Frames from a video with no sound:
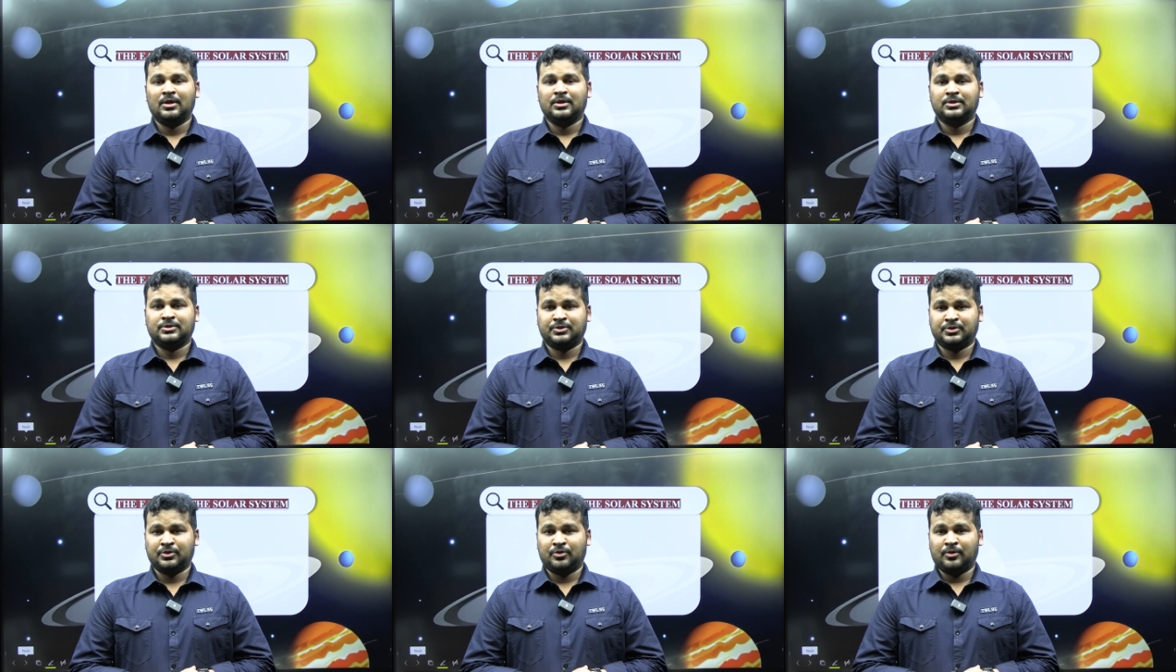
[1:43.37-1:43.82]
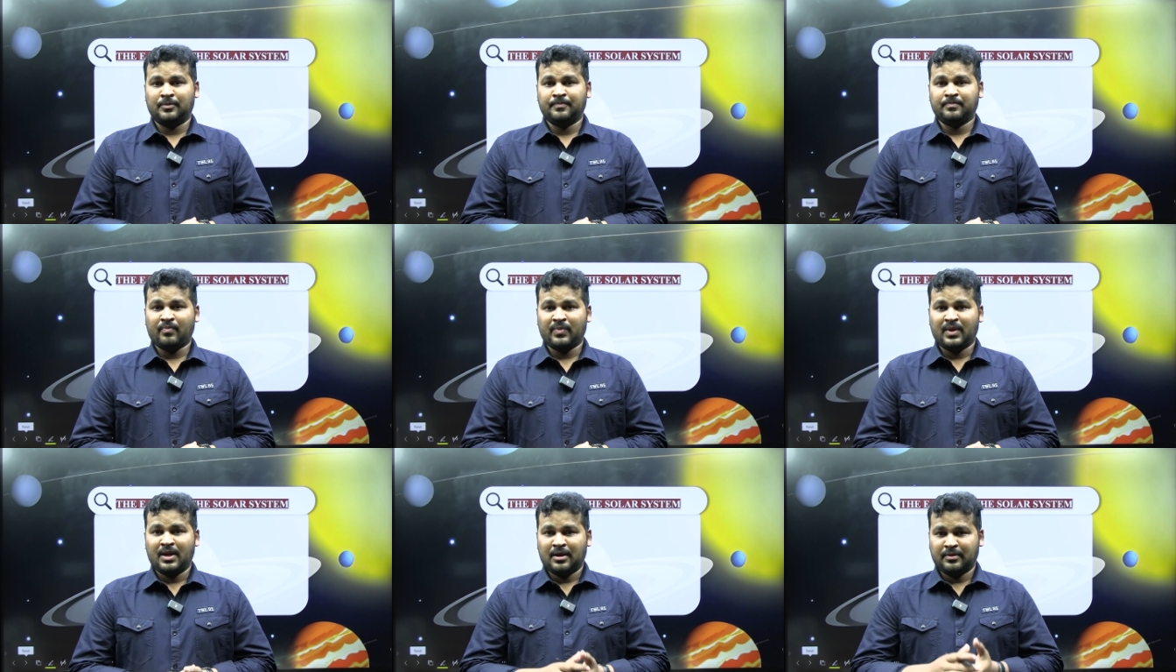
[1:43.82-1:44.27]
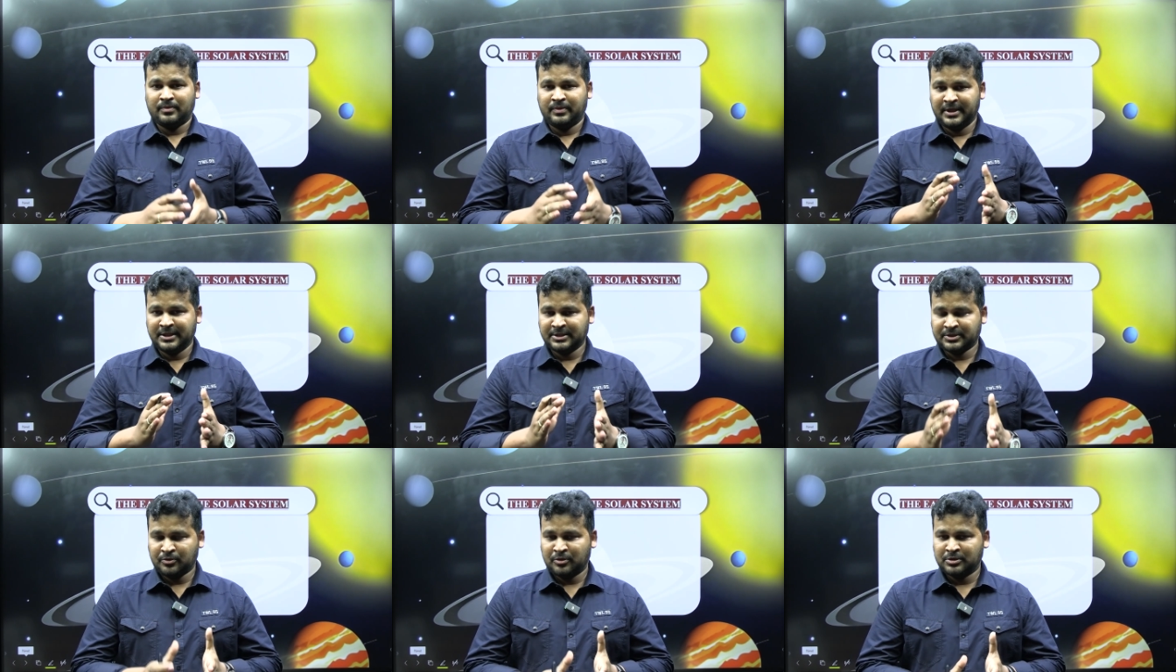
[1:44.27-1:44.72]
So
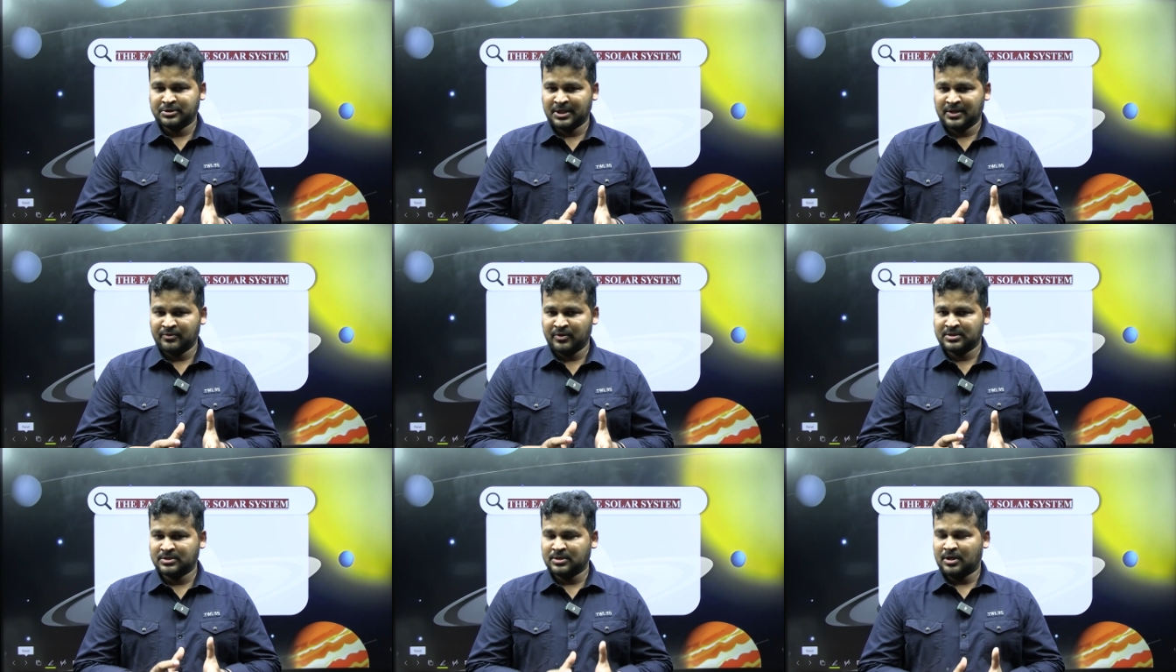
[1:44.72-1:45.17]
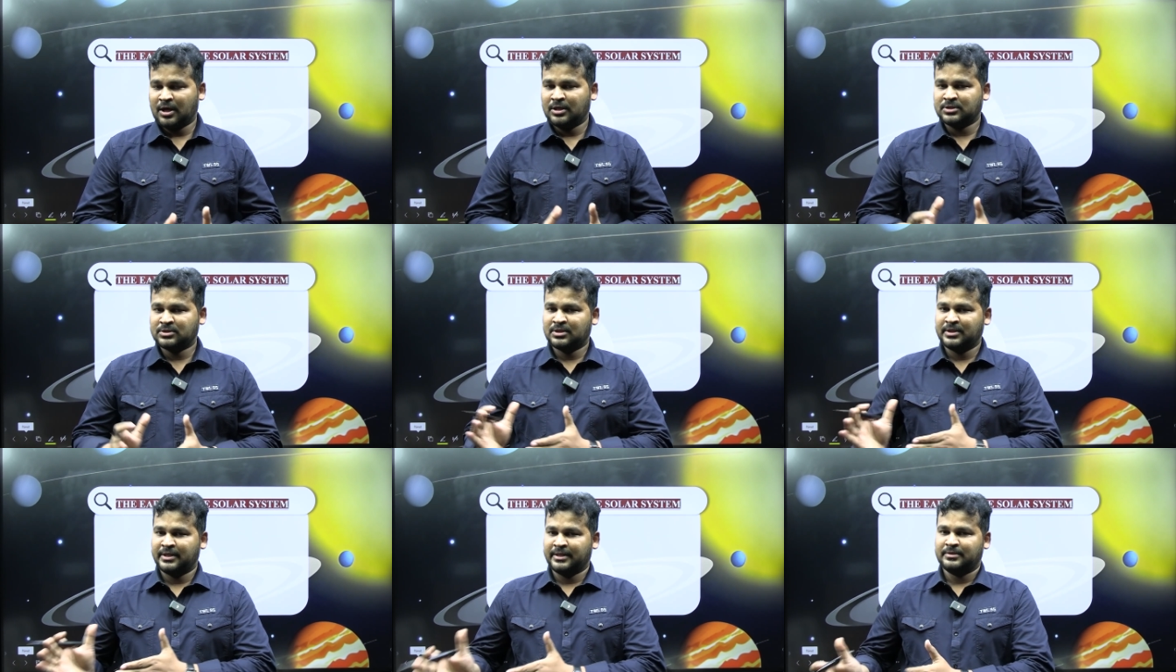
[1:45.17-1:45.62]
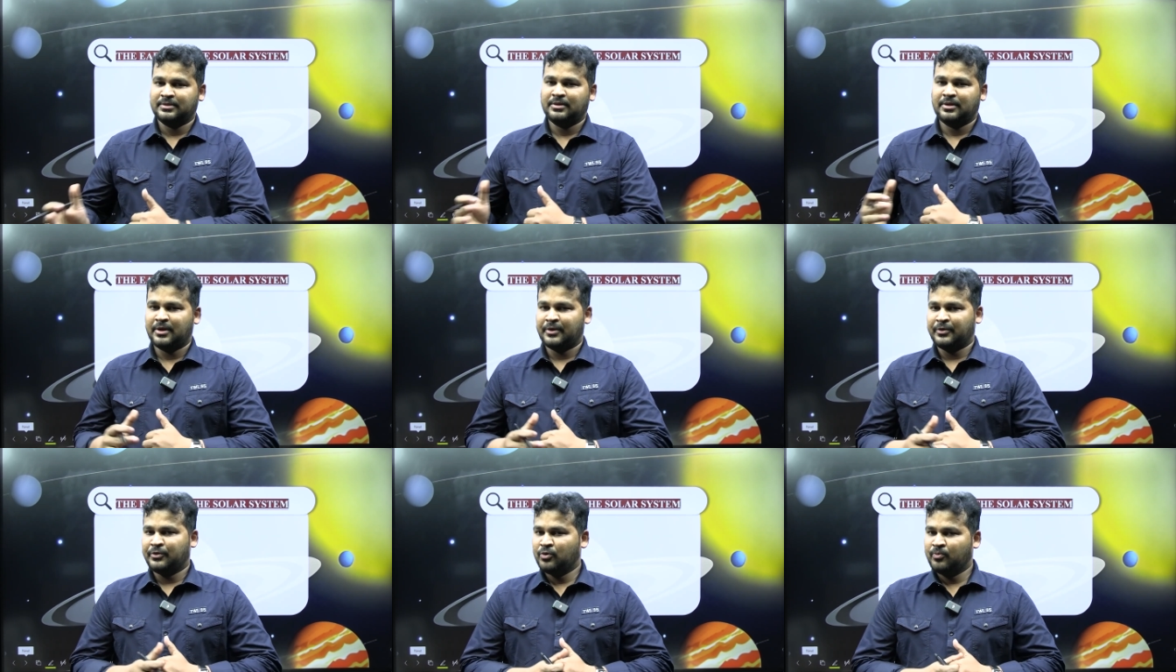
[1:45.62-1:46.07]
this question was asked
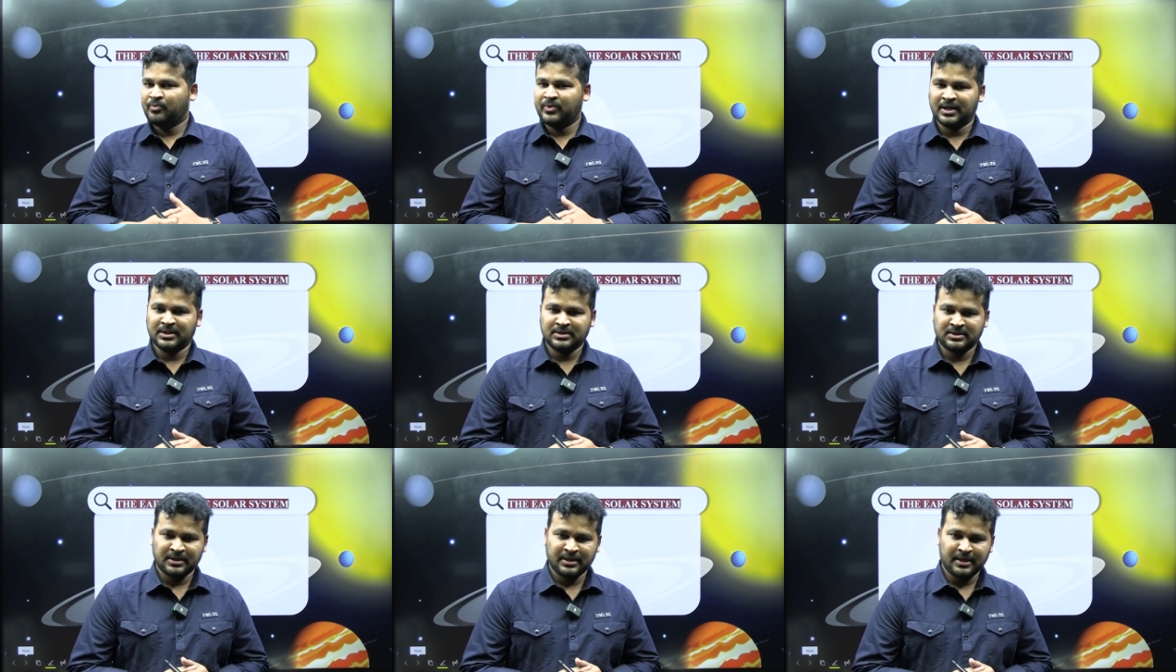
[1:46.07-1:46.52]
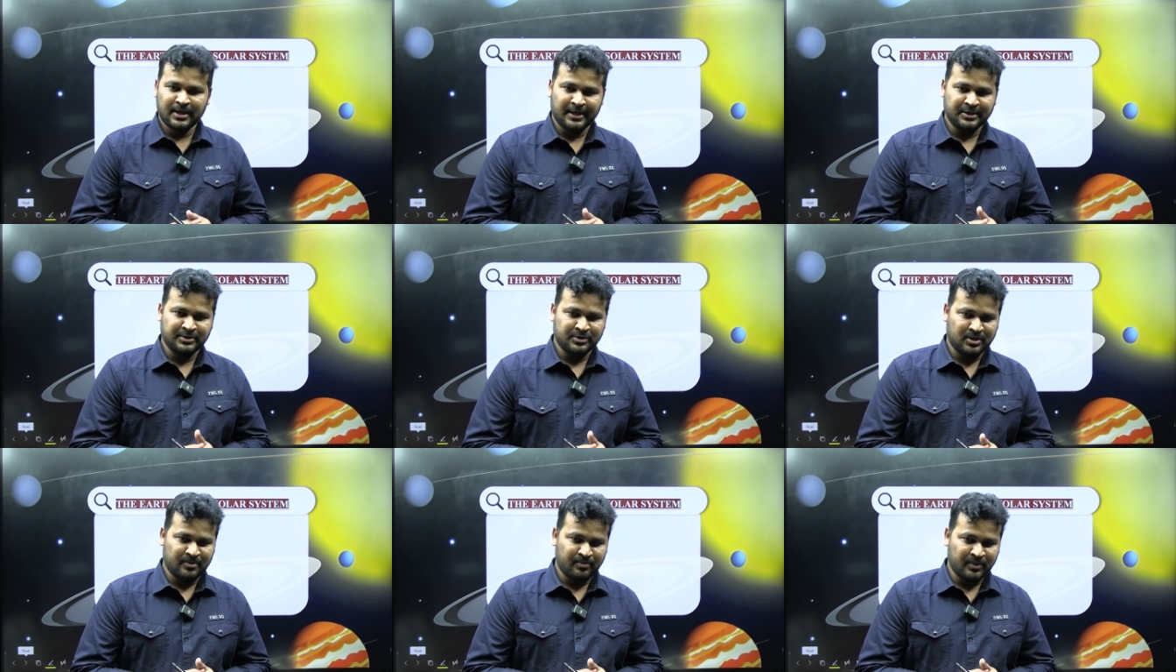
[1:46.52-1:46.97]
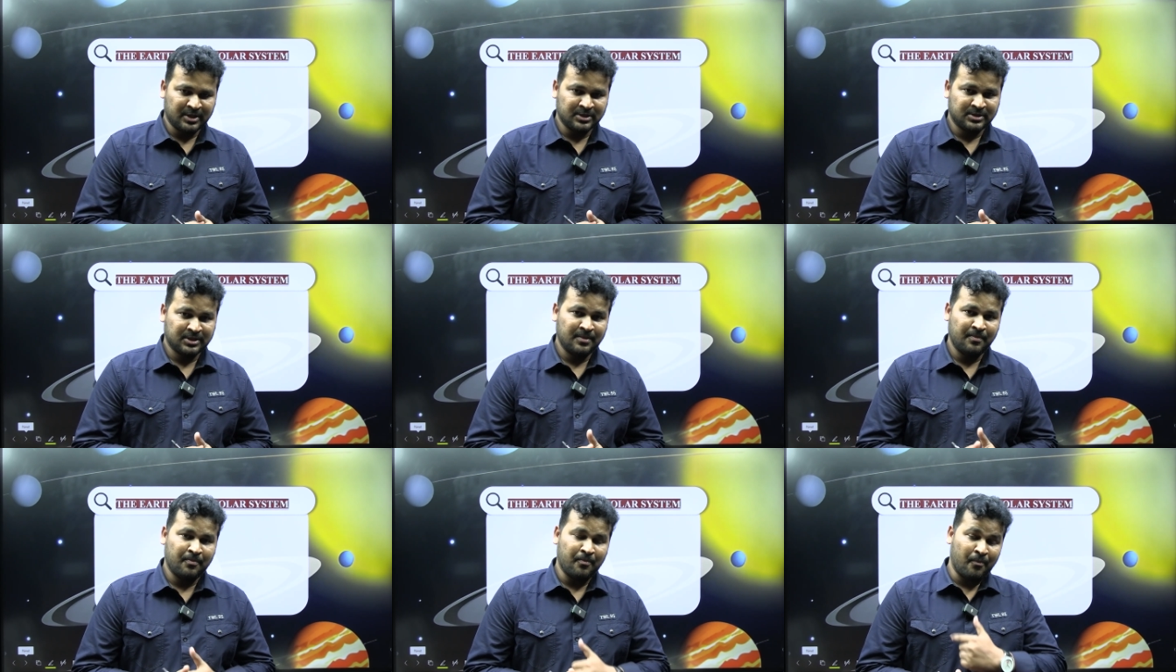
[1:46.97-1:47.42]
in UPSC
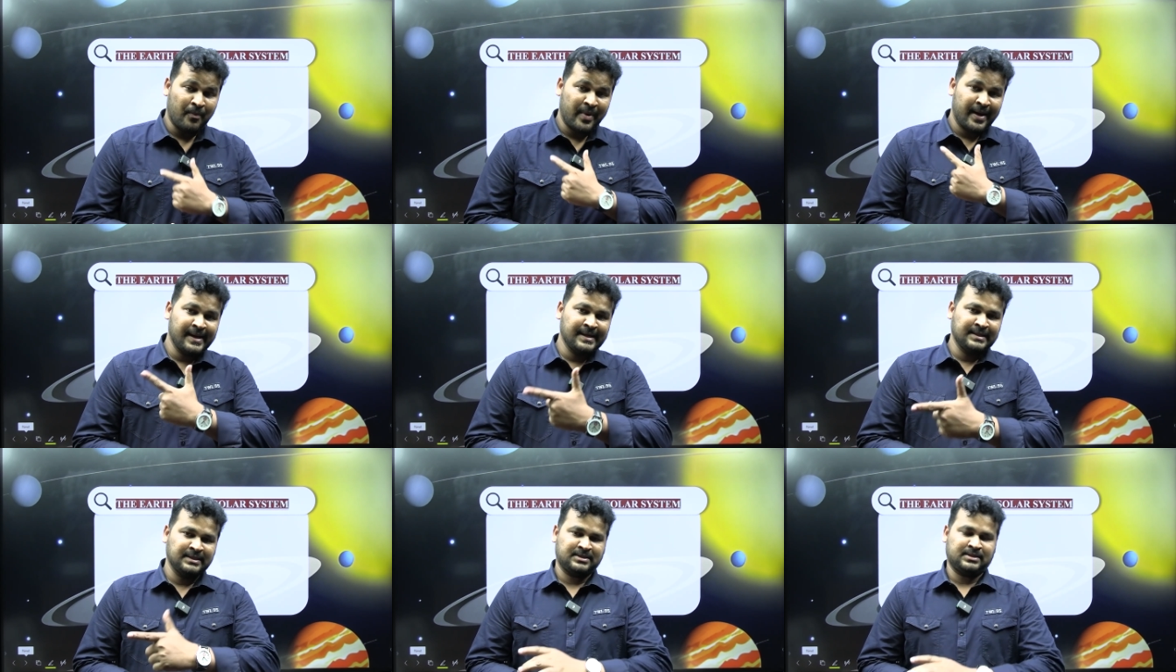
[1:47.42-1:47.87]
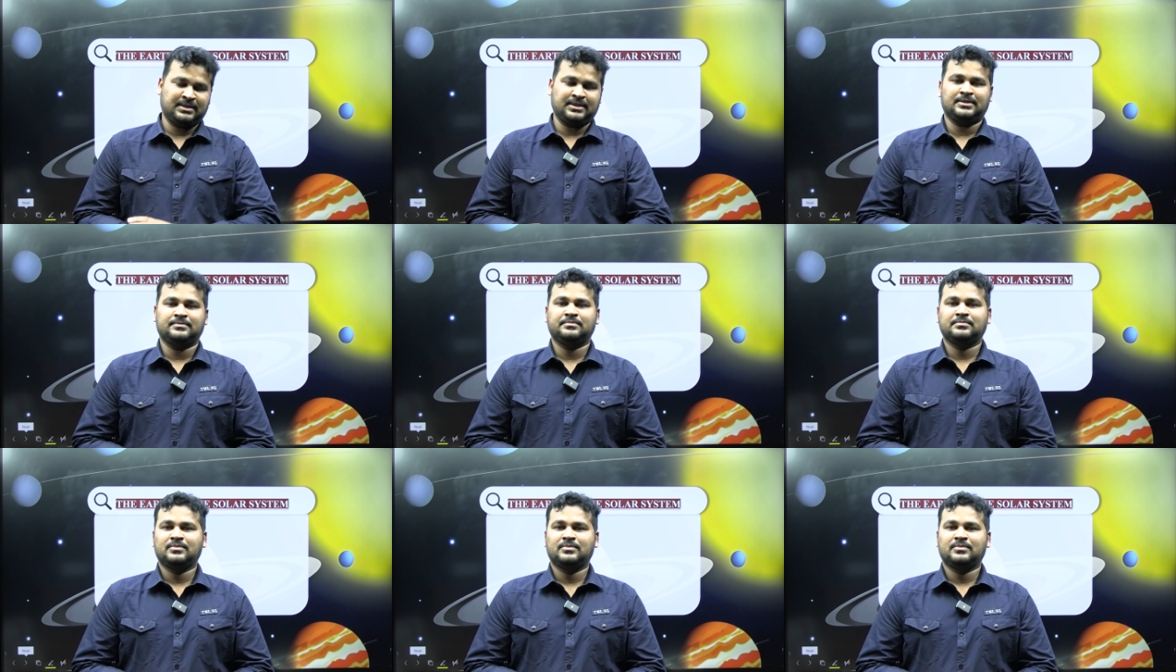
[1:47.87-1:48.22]
examination mains.